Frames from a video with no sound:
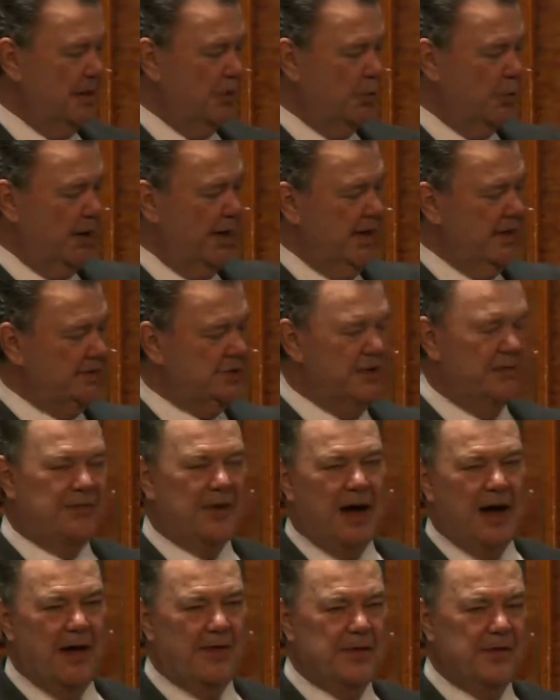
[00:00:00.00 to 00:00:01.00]
Where is your
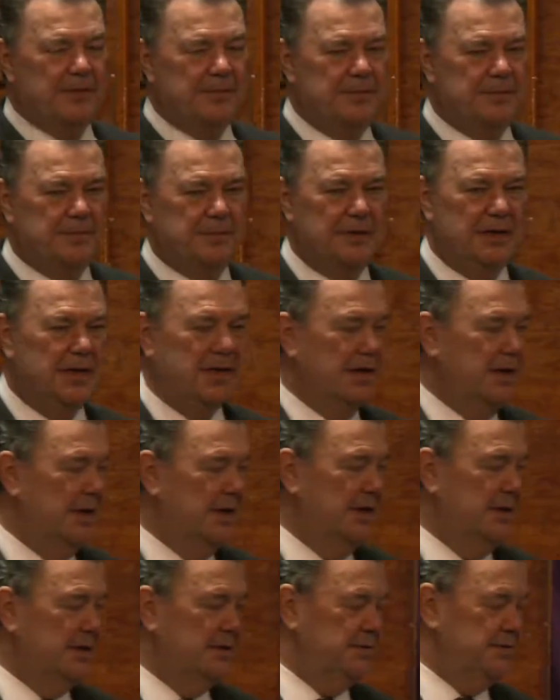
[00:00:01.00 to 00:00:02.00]
Father?
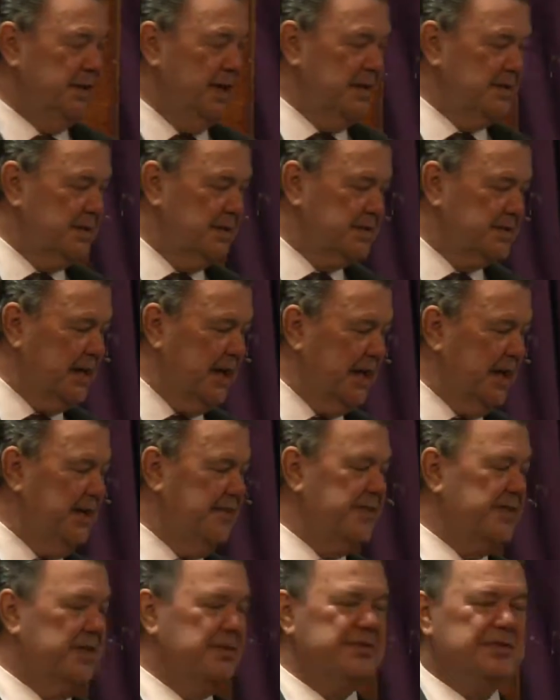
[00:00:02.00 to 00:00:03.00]
Jesus said,
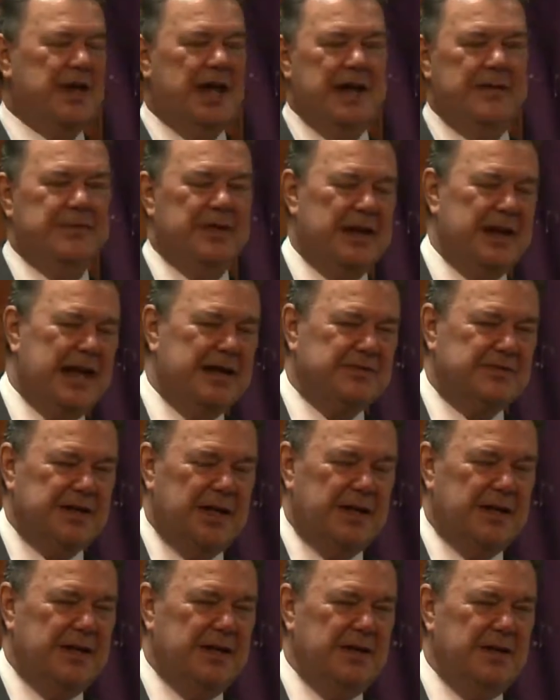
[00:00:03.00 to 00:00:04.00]
Even the same that I
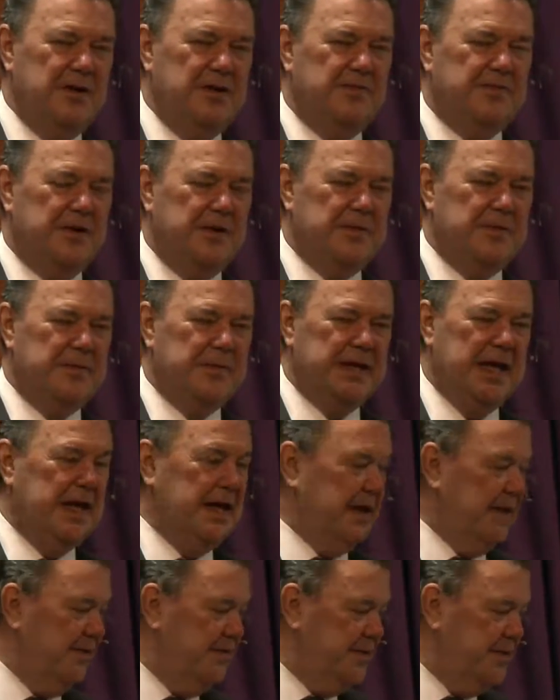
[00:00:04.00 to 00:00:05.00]
said unto you from the
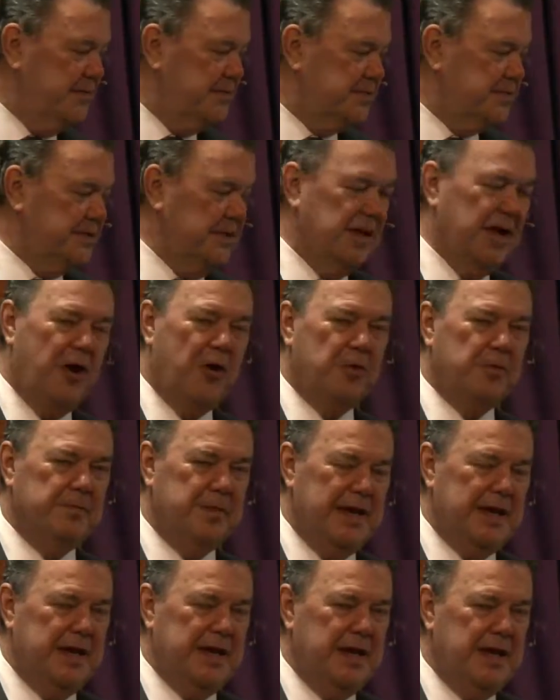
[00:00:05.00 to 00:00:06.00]
beginning. If you've known
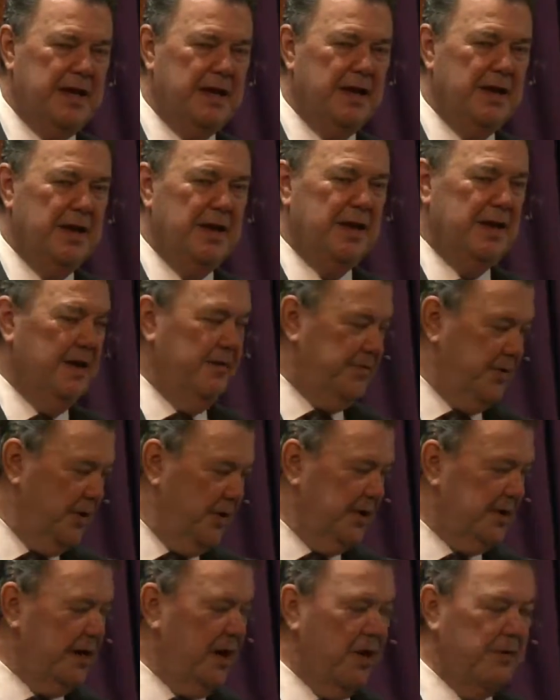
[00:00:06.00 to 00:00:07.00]
me, if you
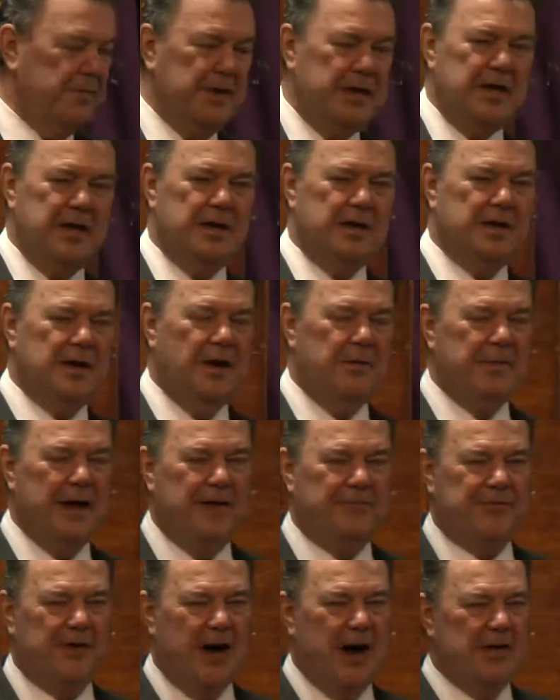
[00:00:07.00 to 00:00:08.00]
had known me, you'd have known my
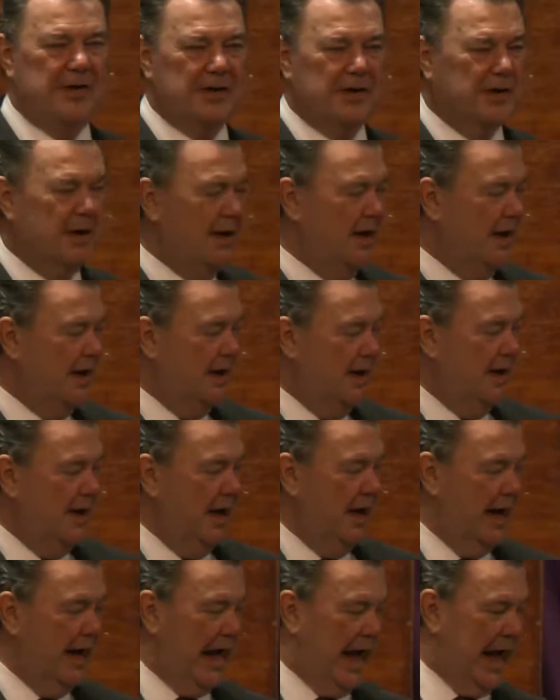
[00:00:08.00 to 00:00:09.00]
Father.
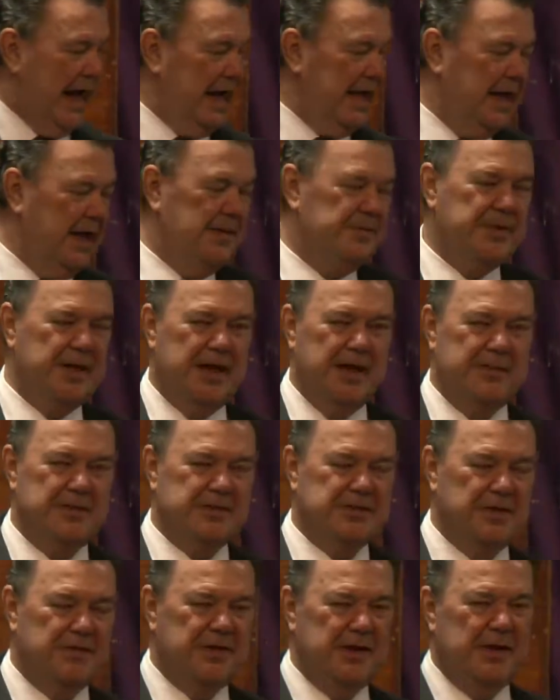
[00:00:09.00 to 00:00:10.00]
I am the
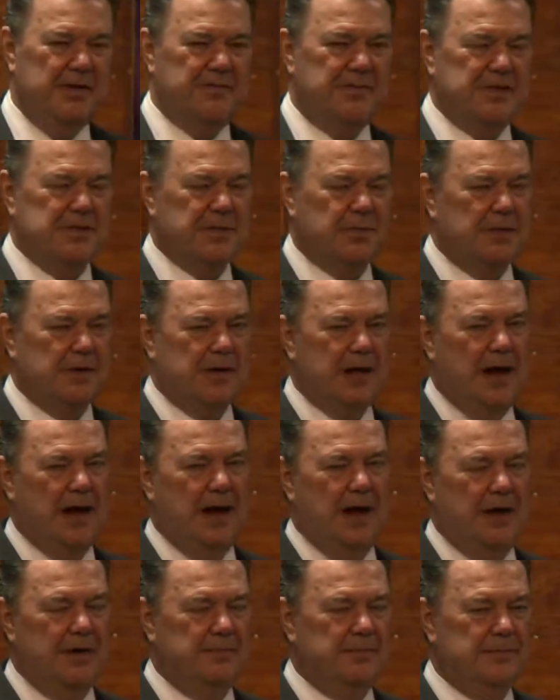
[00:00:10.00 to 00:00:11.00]
image of the invisible
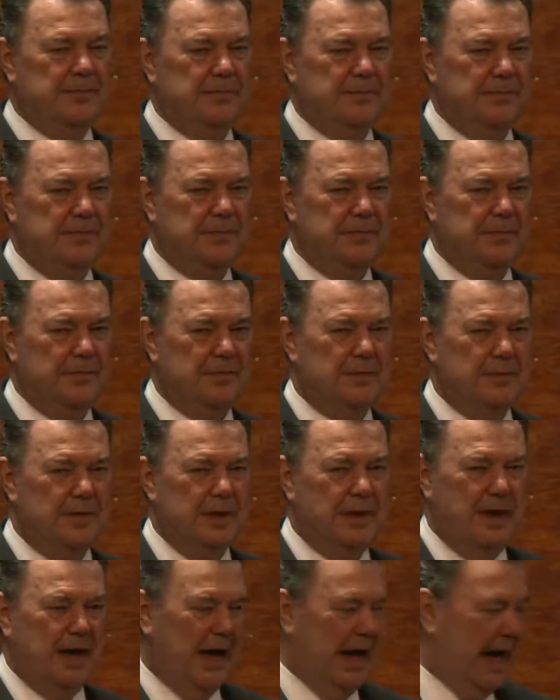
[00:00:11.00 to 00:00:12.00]
God.
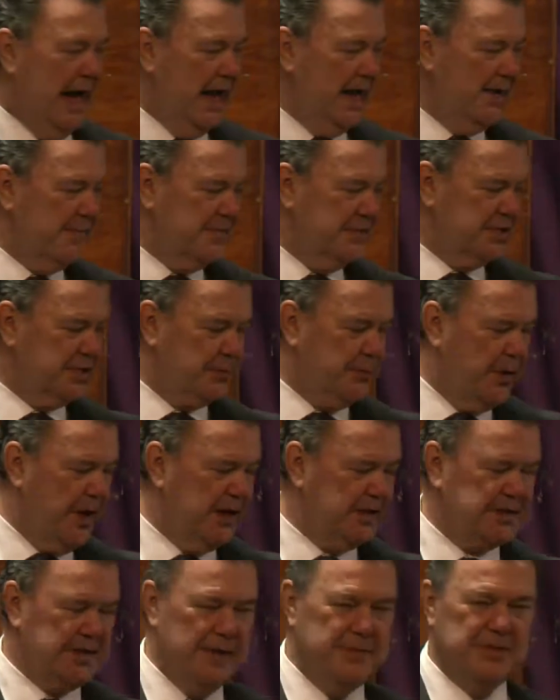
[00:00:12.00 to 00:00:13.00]
I am the
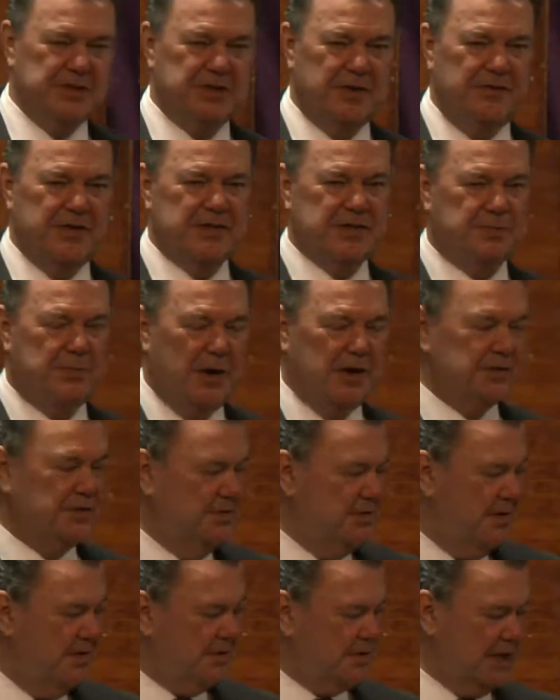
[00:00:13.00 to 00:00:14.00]
expressed image of his person.
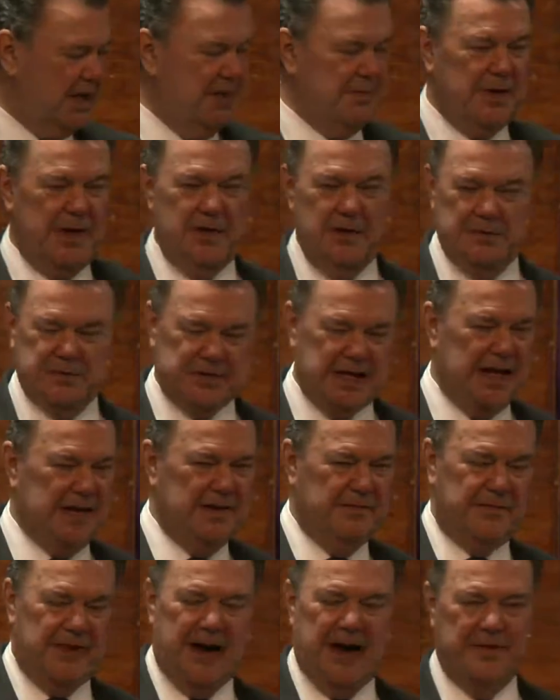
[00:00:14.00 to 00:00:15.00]
You've seen me, you've seen
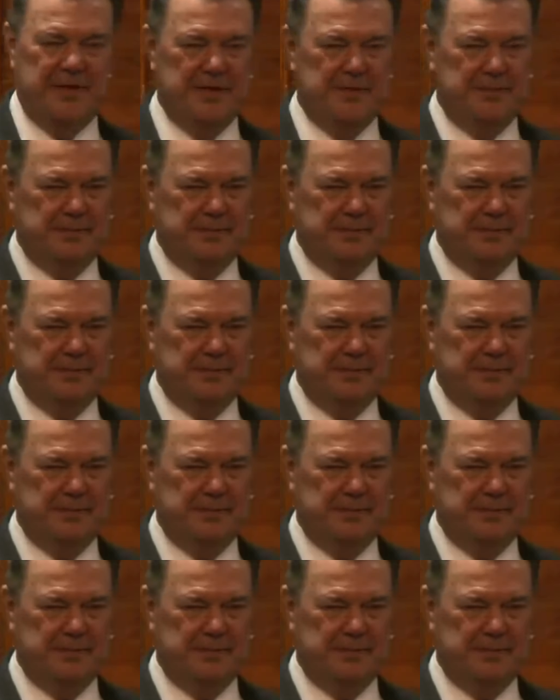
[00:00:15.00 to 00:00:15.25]
the Father.